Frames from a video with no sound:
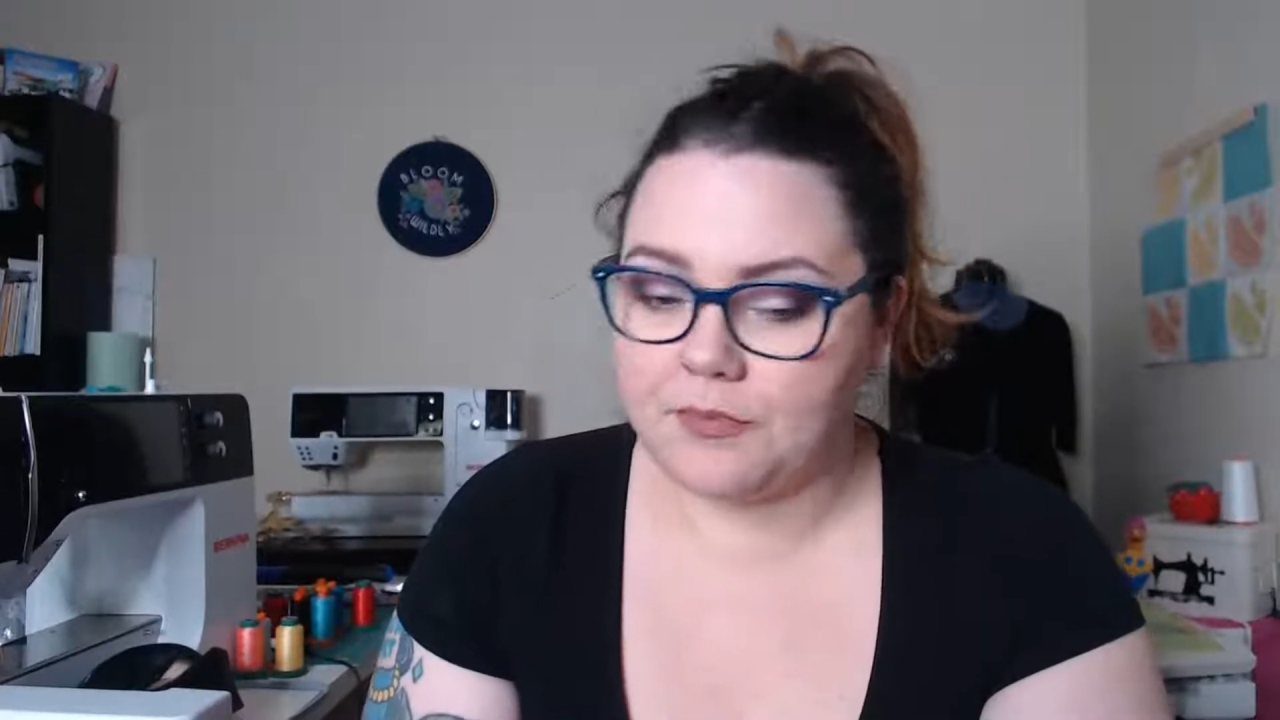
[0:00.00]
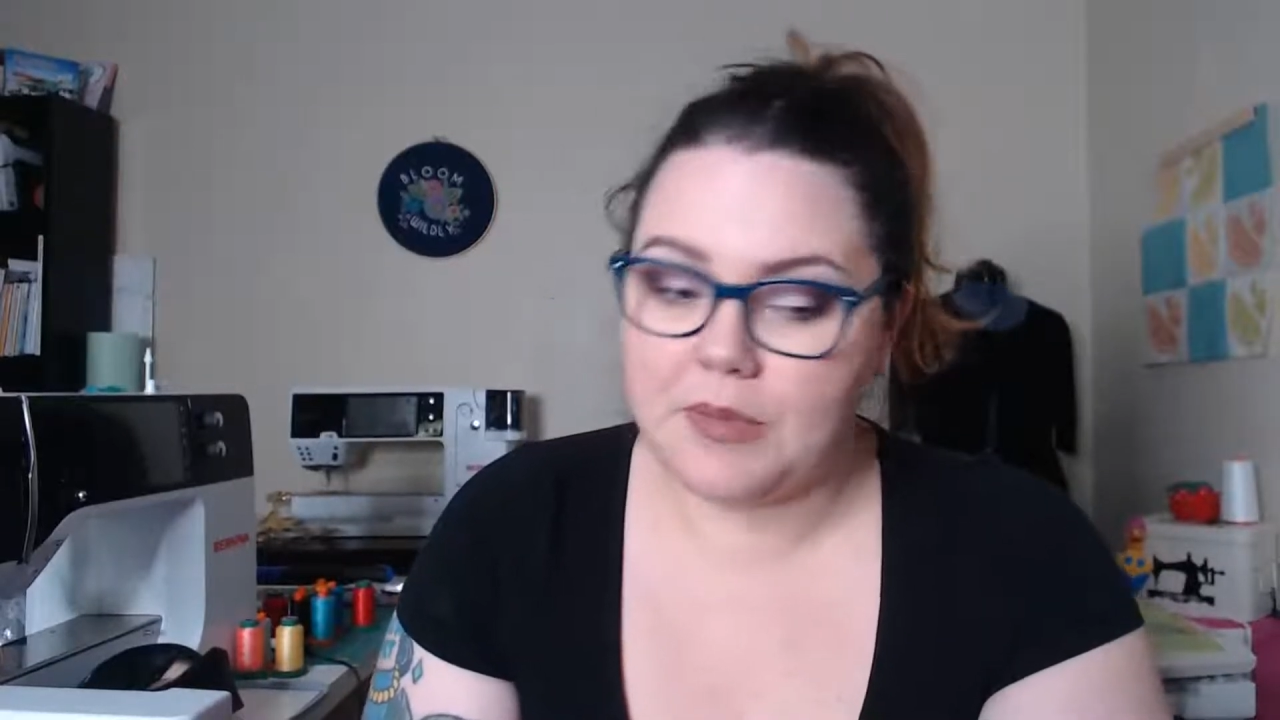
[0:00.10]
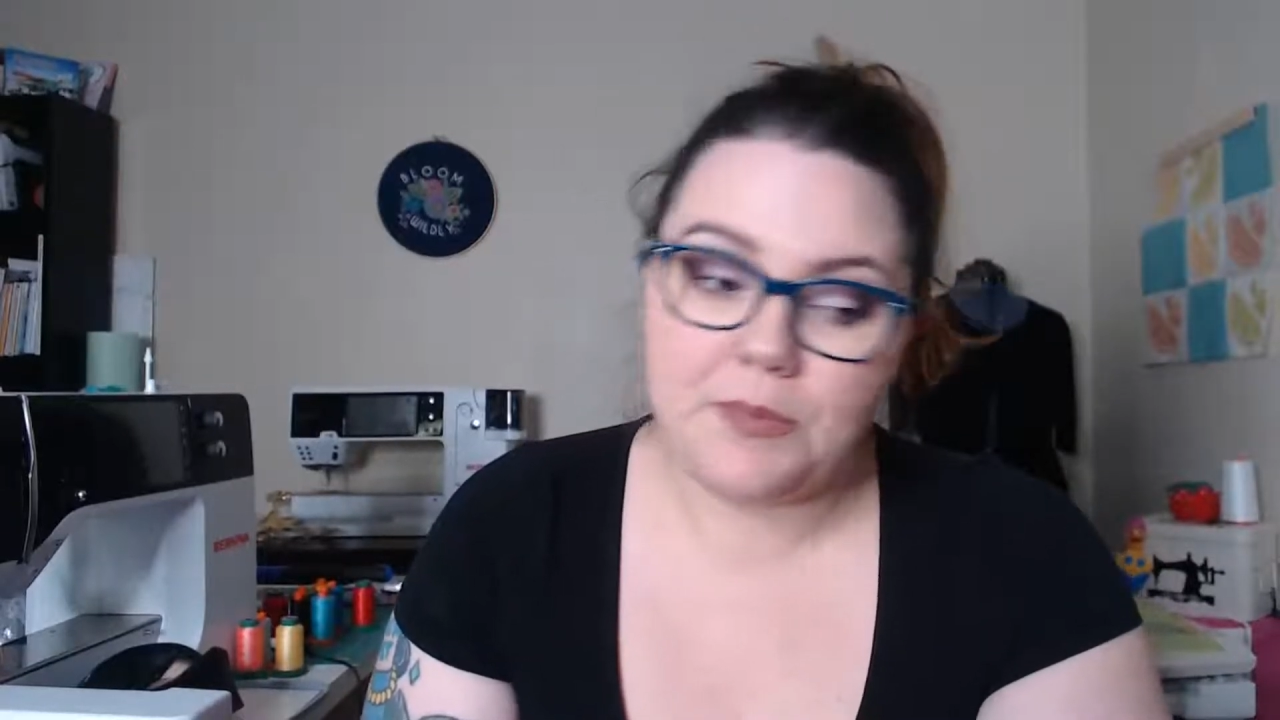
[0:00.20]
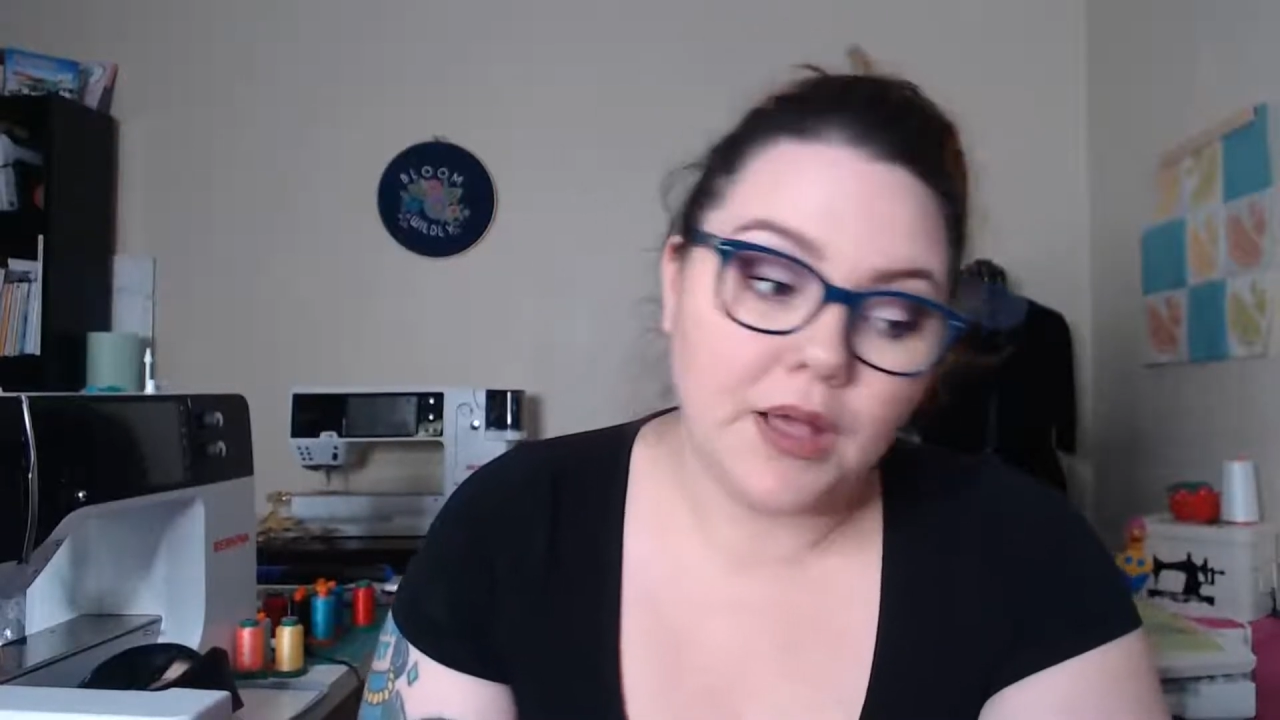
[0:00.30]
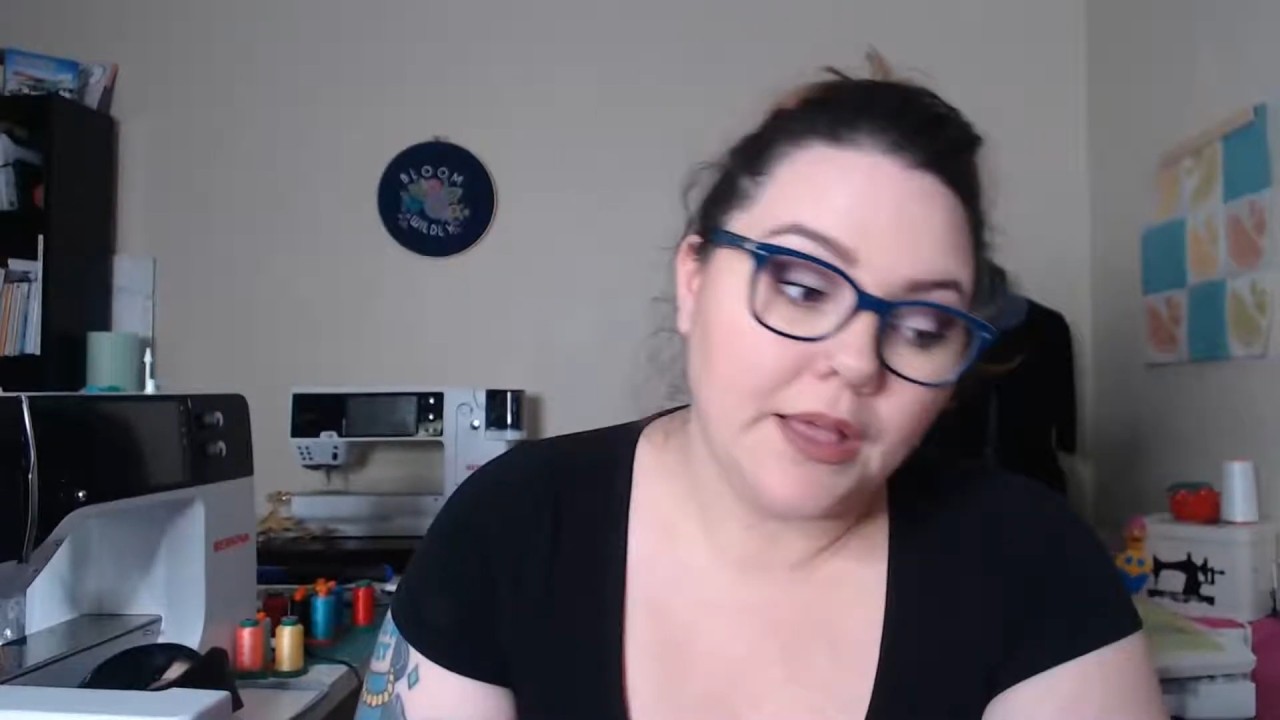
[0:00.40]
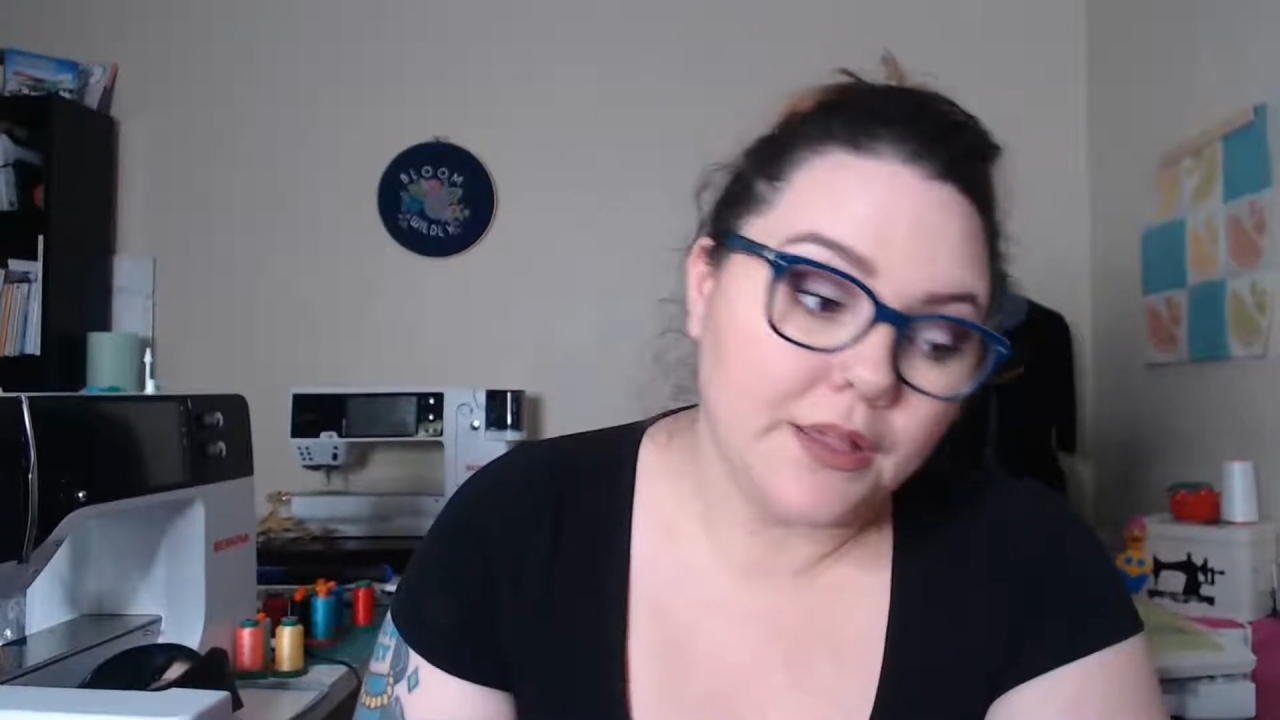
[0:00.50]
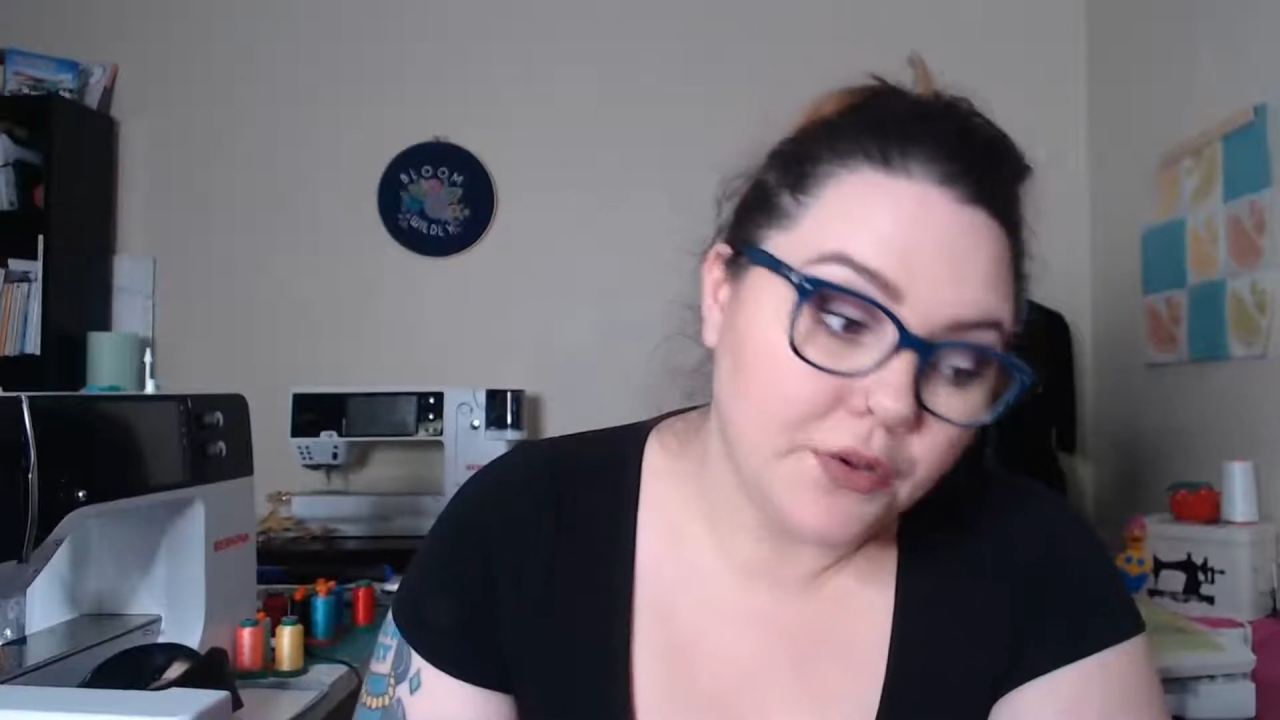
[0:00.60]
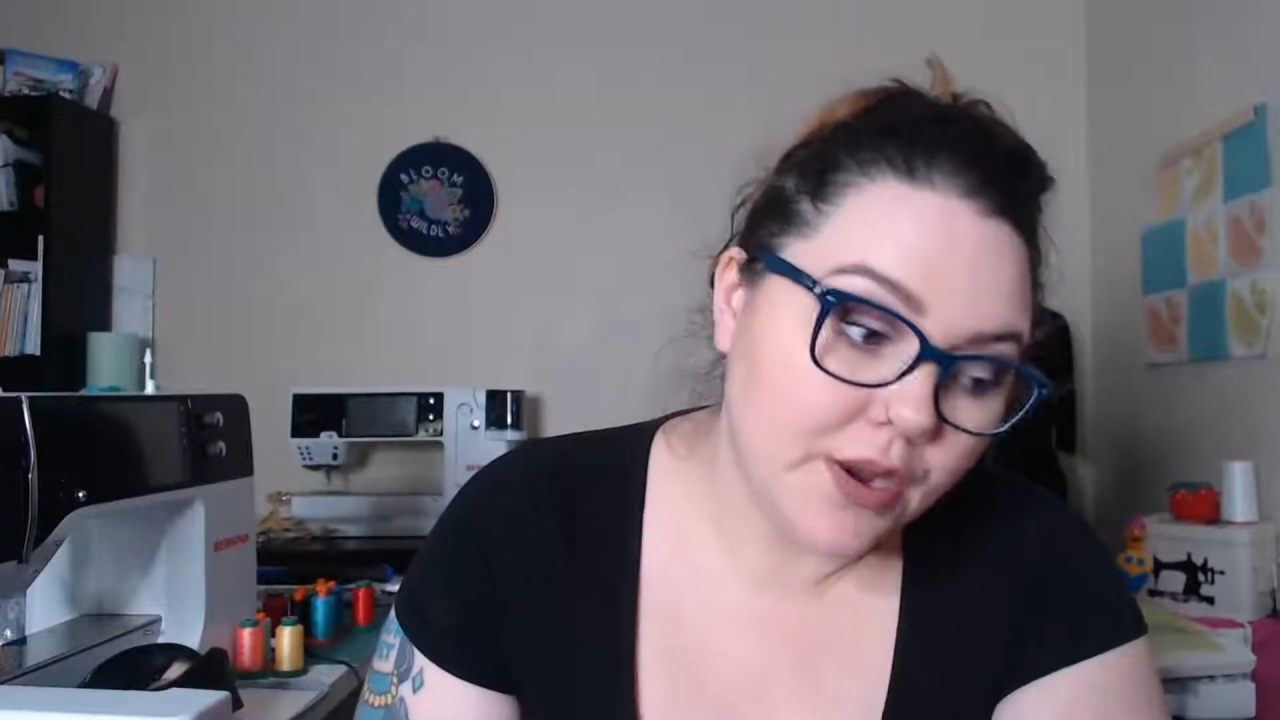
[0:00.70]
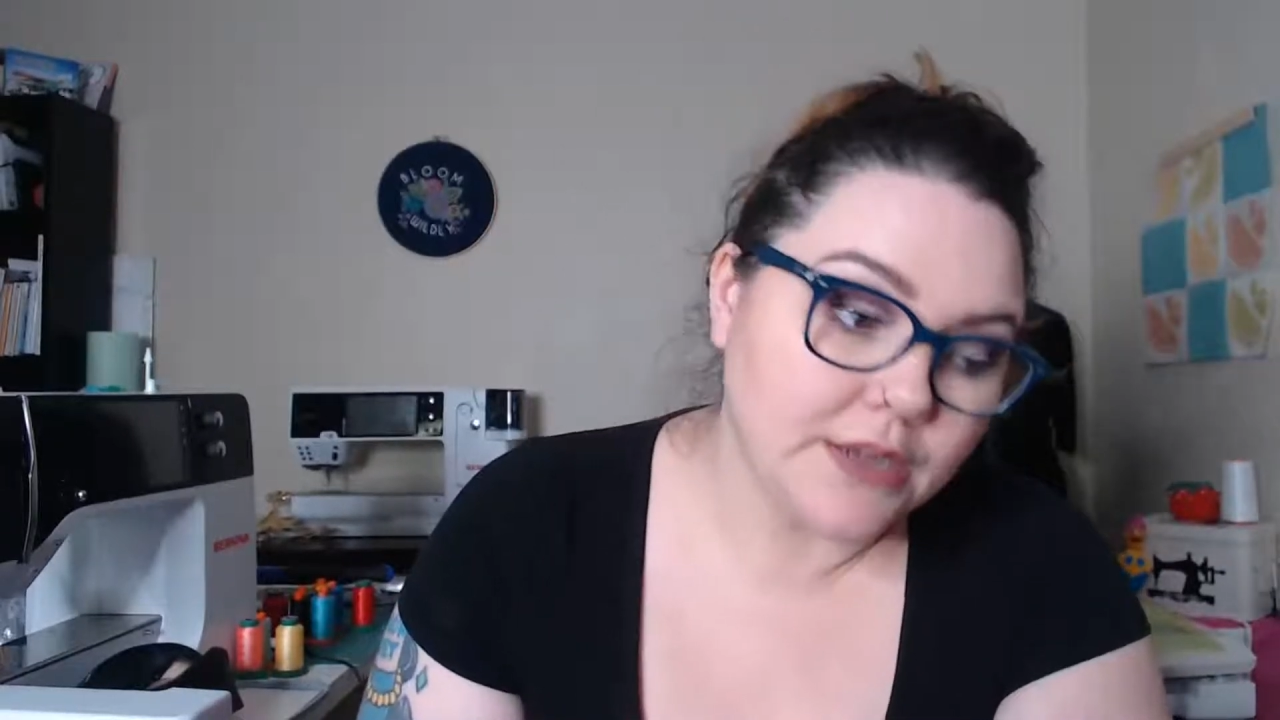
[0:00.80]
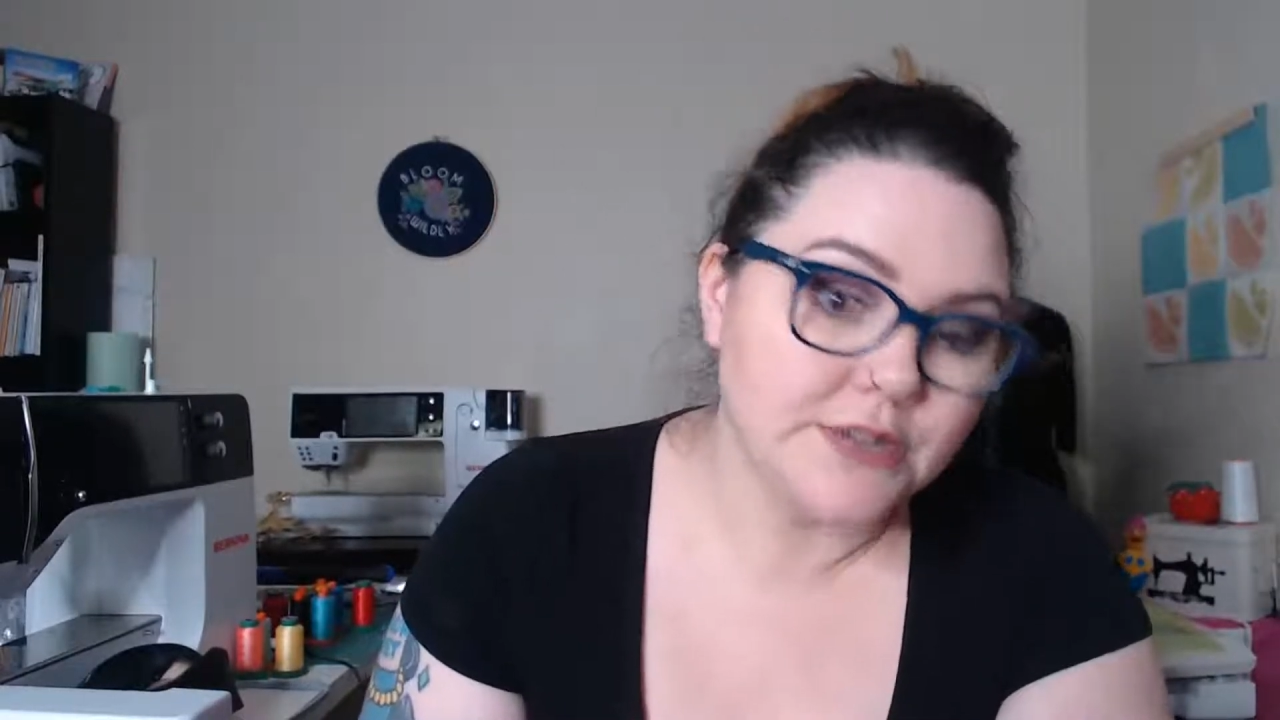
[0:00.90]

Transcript: people got incorrect